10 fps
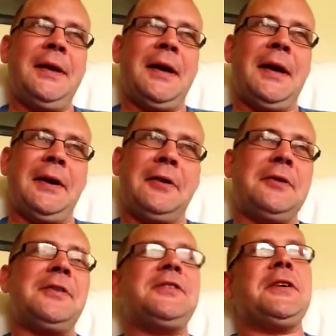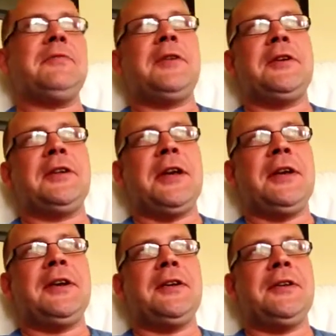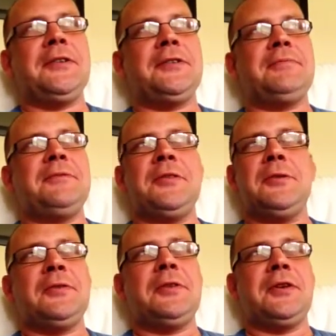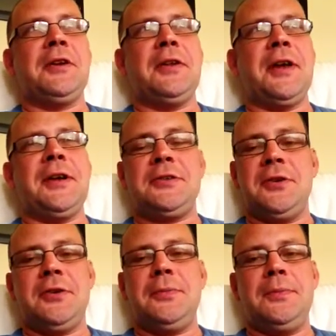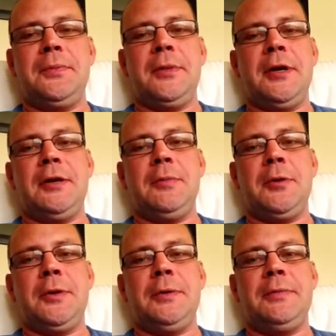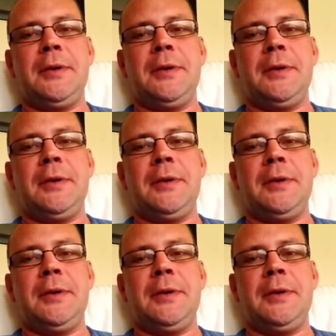And I can only say I'm very glad I don't think like that at all anymore.